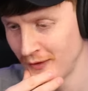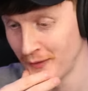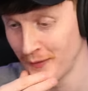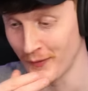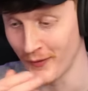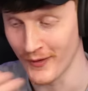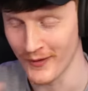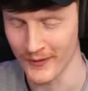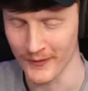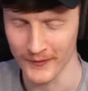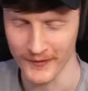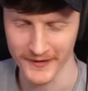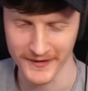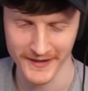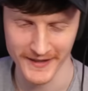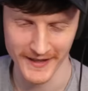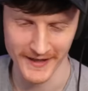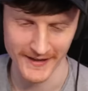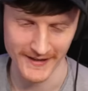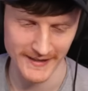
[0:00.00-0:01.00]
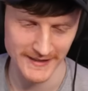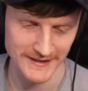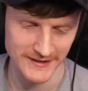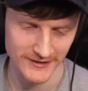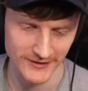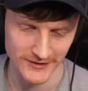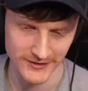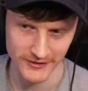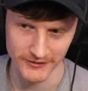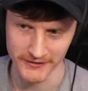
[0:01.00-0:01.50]
Whoa, okay, let's
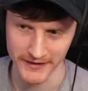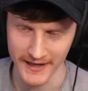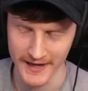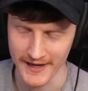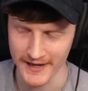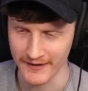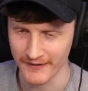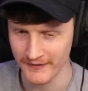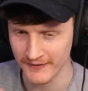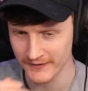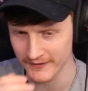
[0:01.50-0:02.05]
not do that.